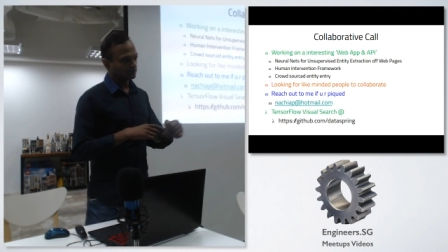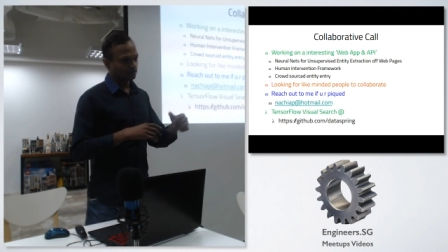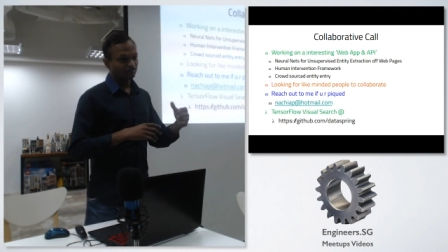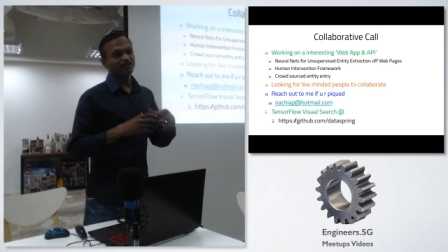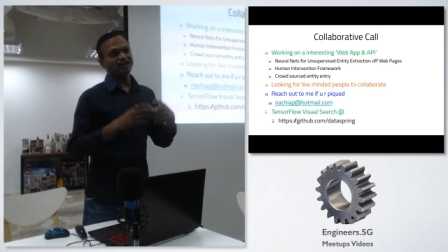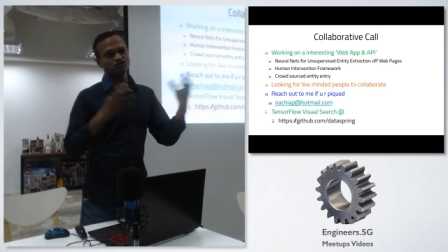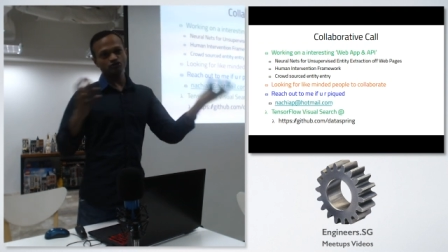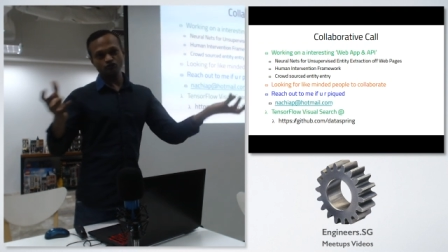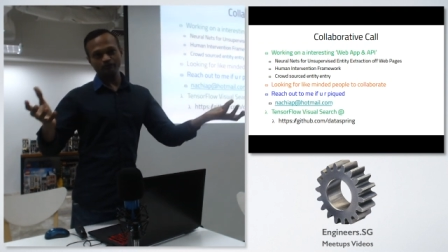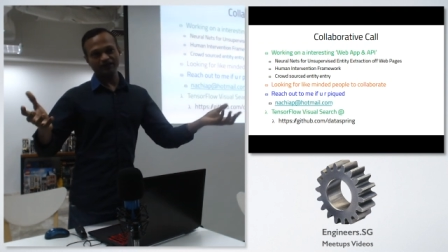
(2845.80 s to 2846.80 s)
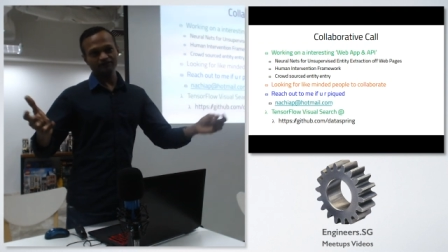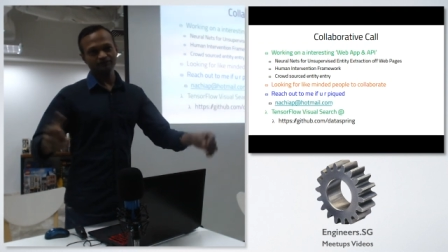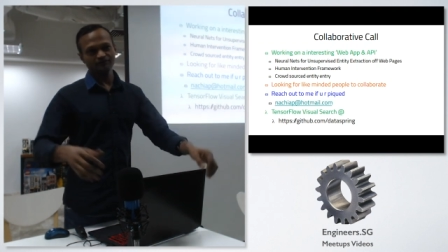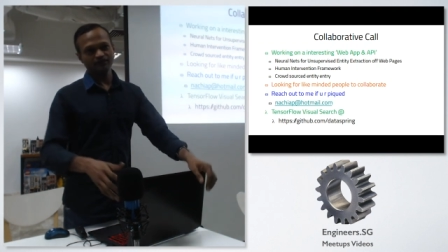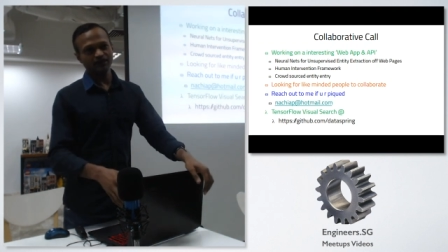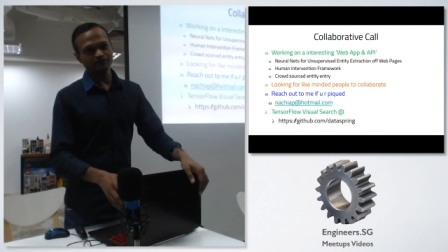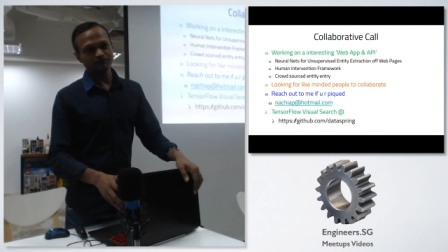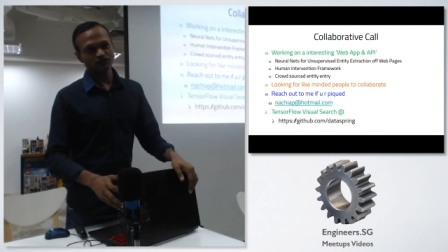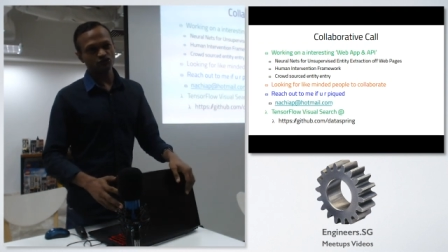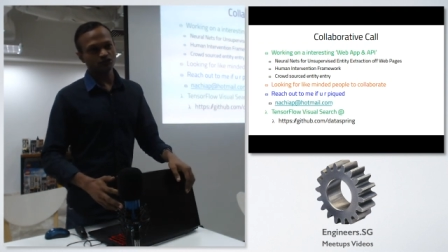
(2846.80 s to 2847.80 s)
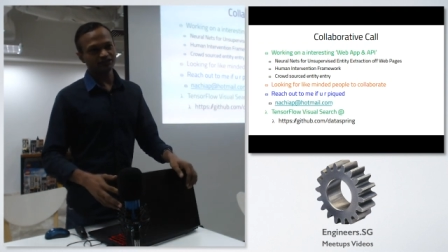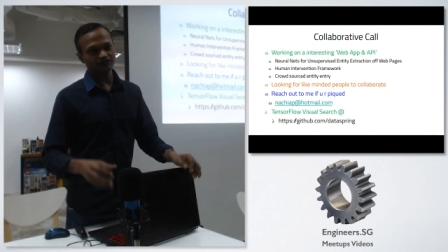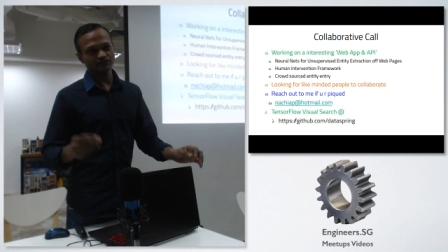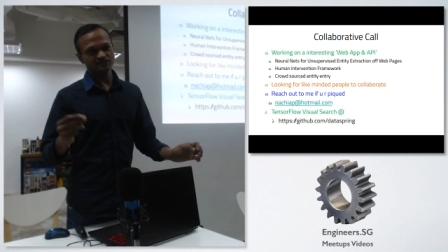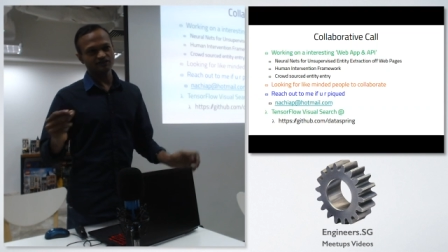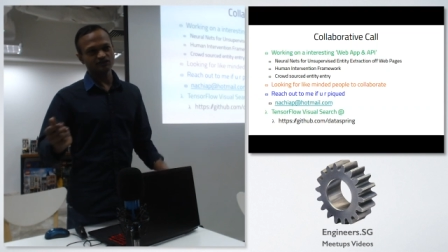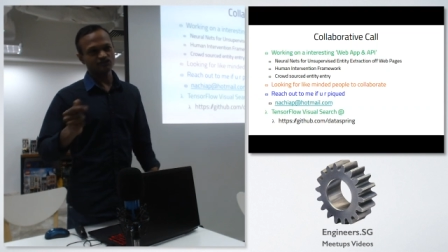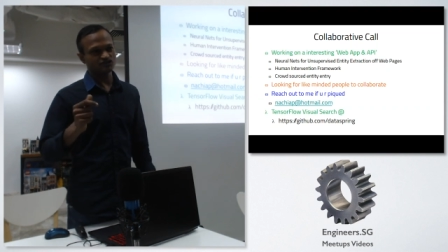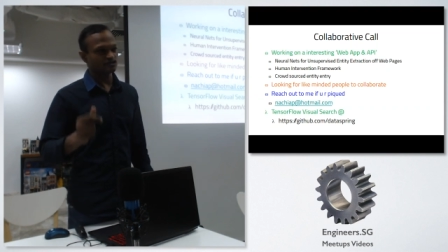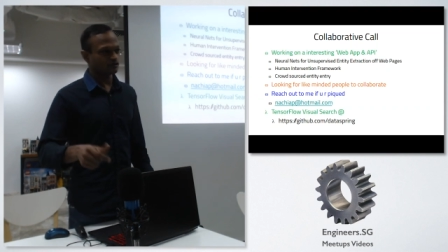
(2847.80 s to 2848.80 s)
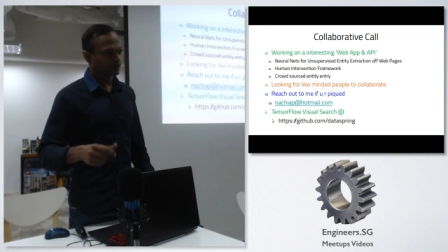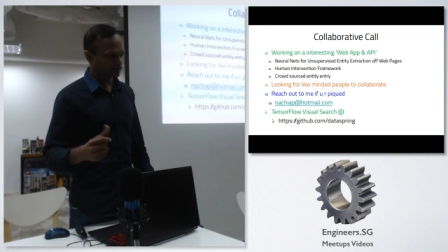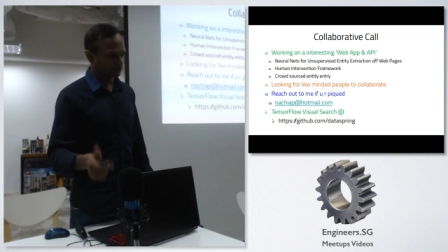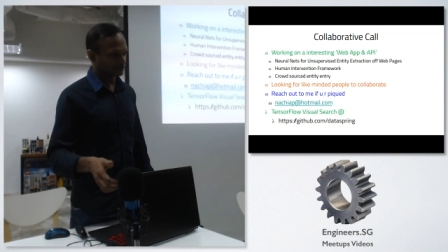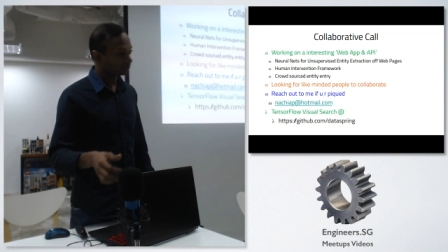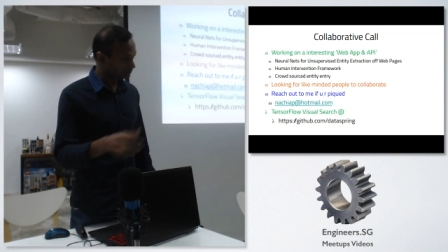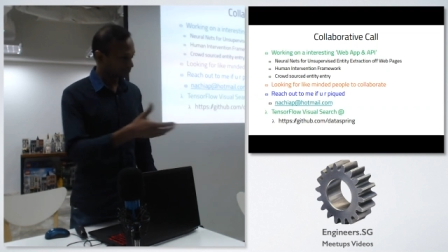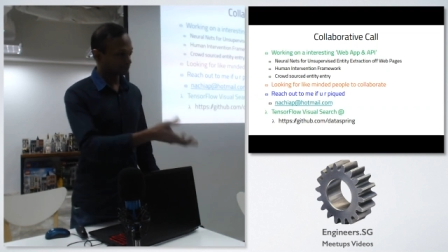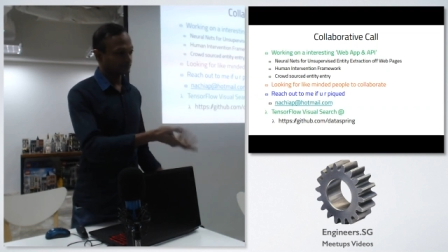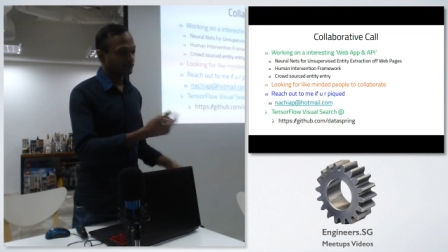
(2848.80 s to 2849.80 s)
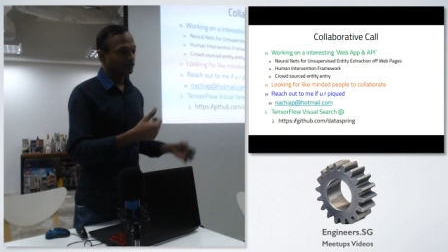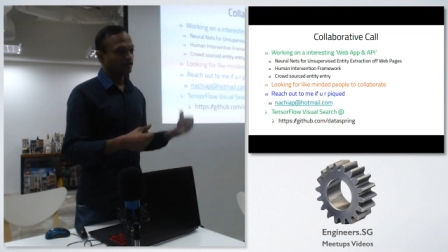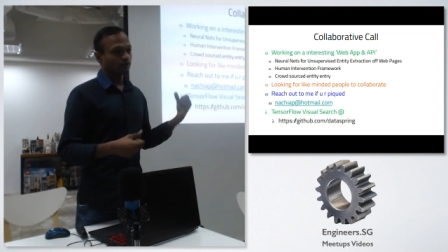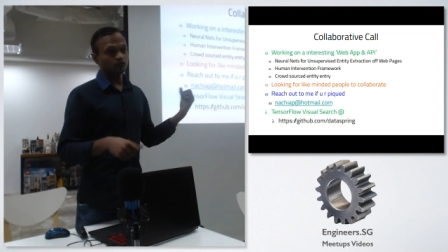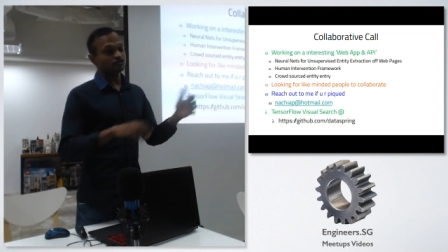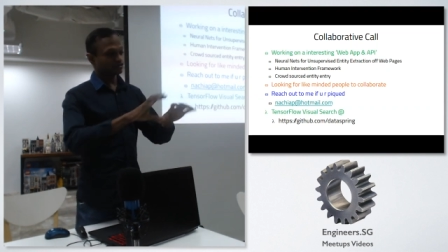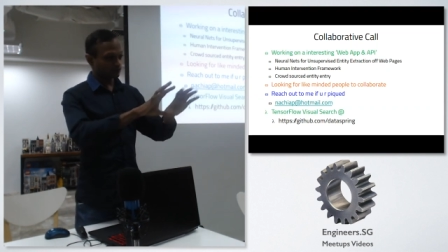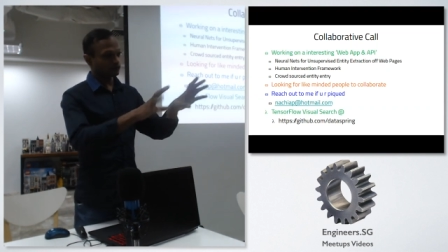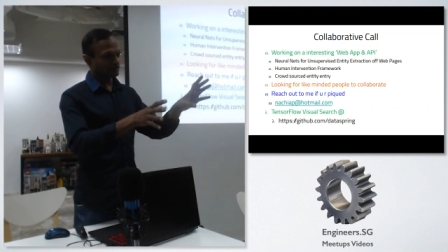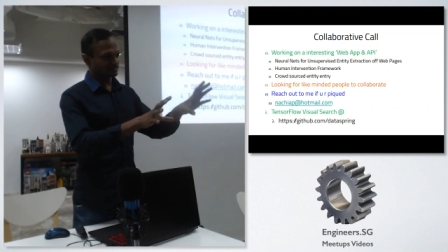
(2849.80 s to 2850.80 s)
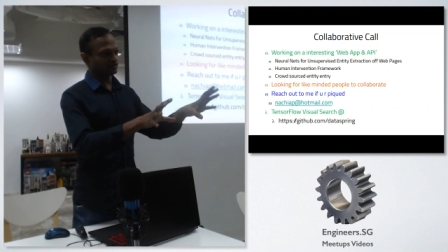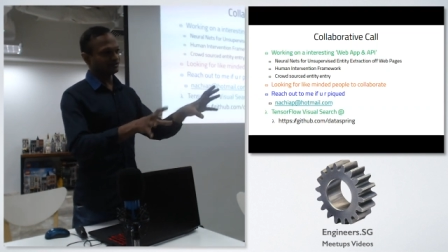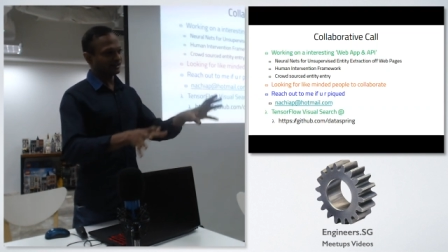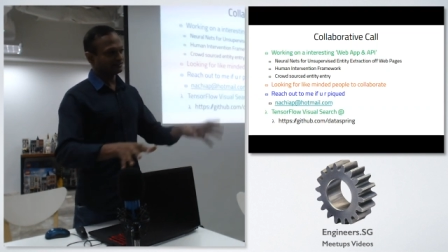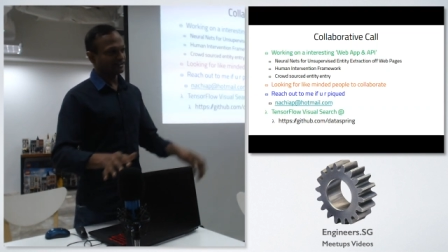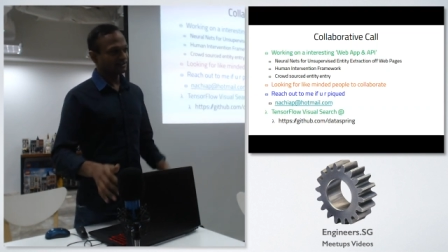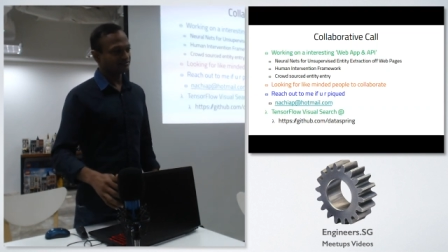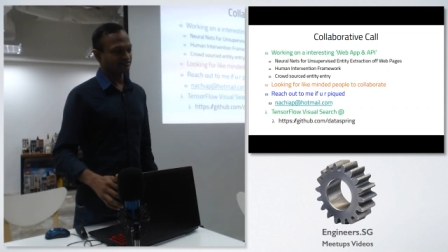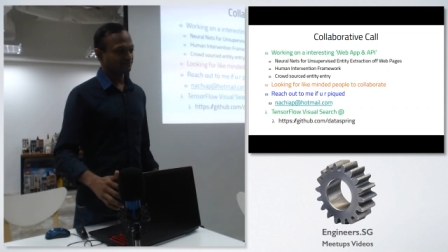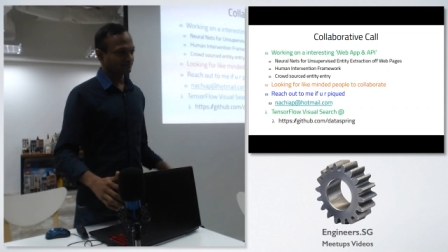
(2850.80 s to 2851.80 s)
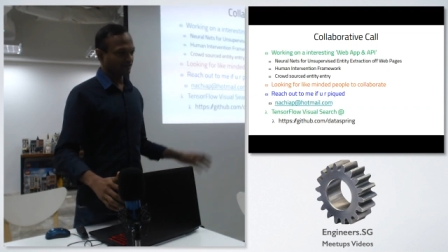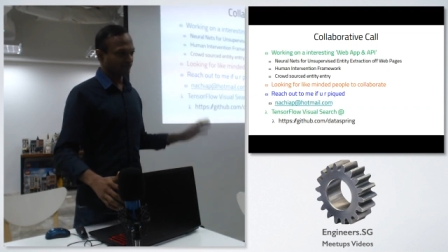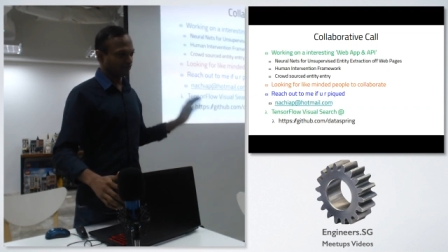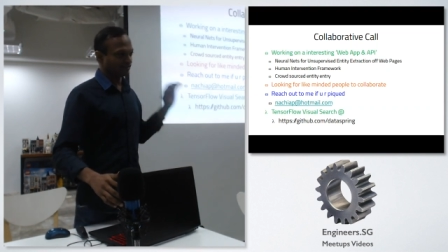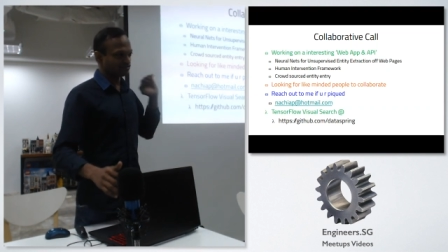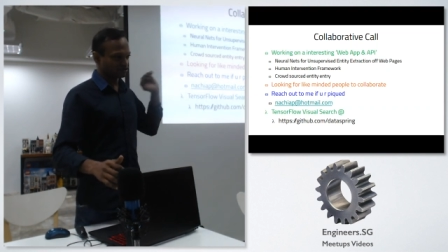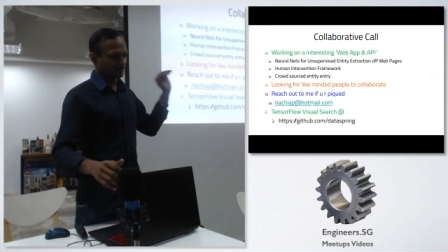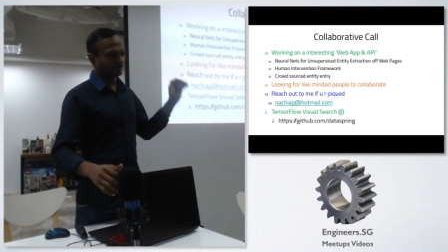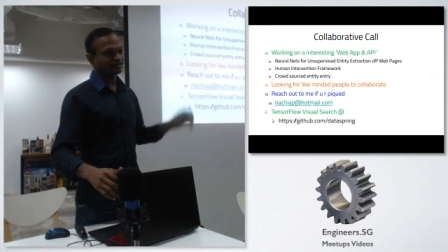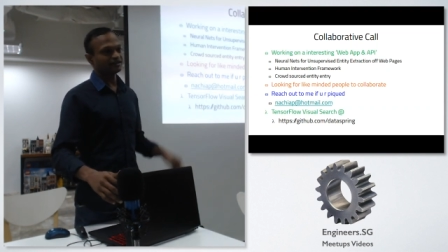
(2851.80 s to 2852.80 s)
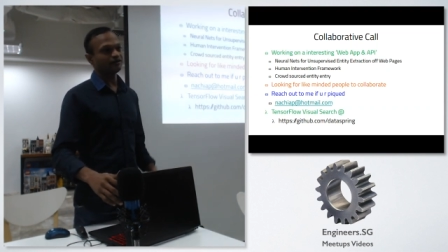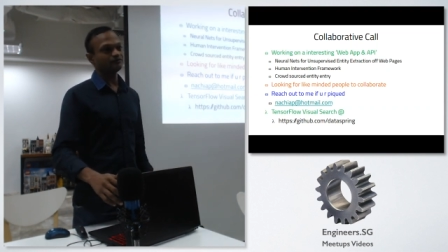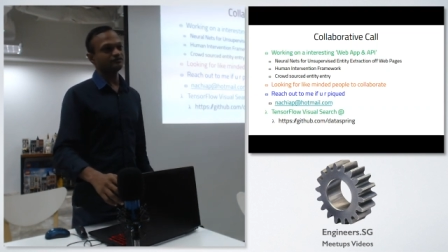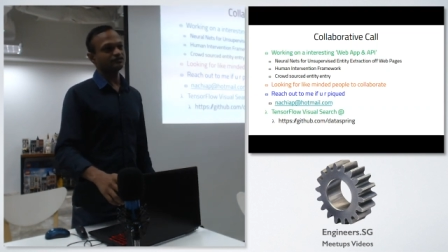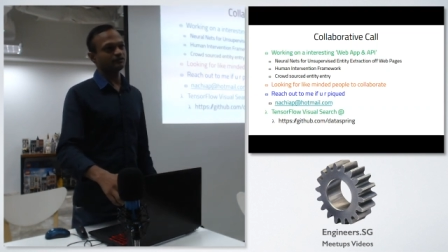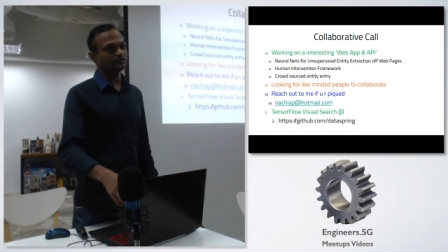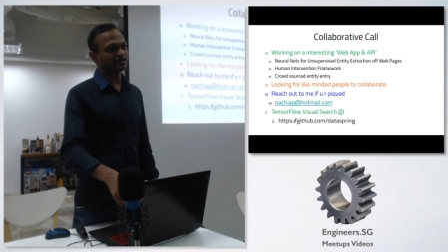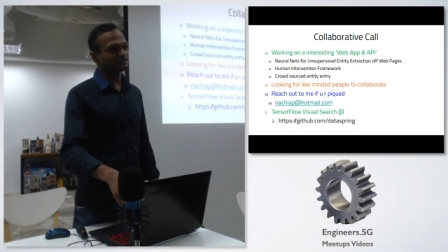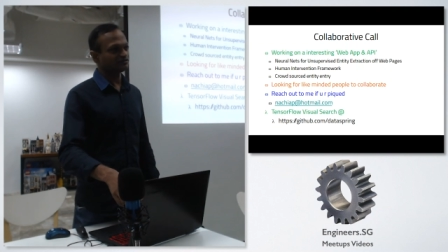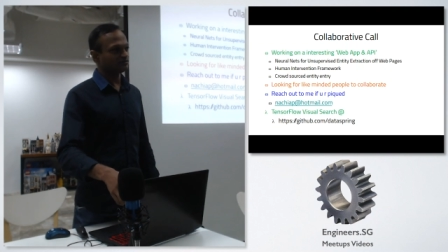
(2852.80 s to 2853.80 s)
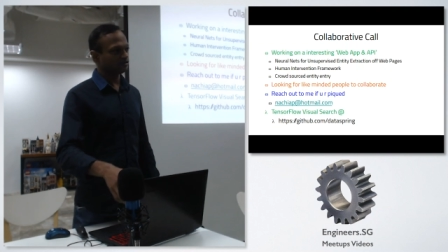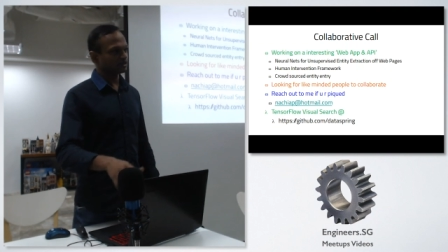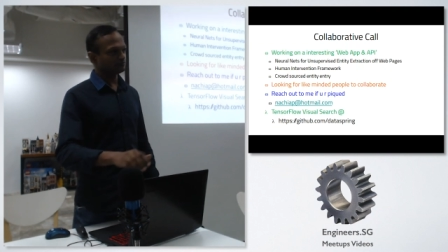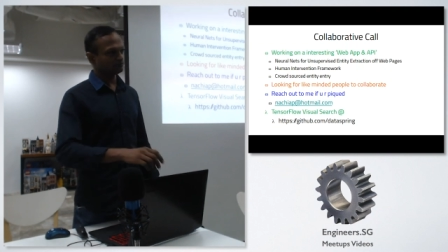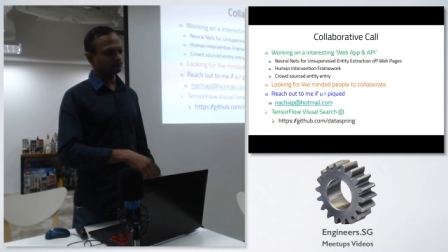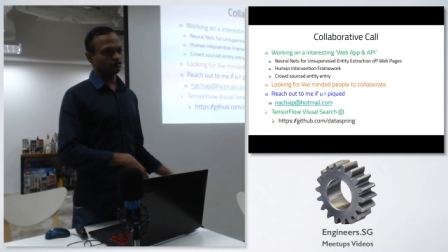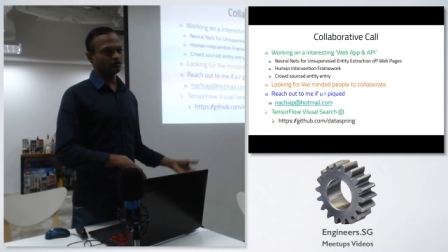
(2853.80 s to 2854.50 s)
a fashion domain and make sure that your search is so accurate, which Google has not done yet. They are very generic now, so you can you can you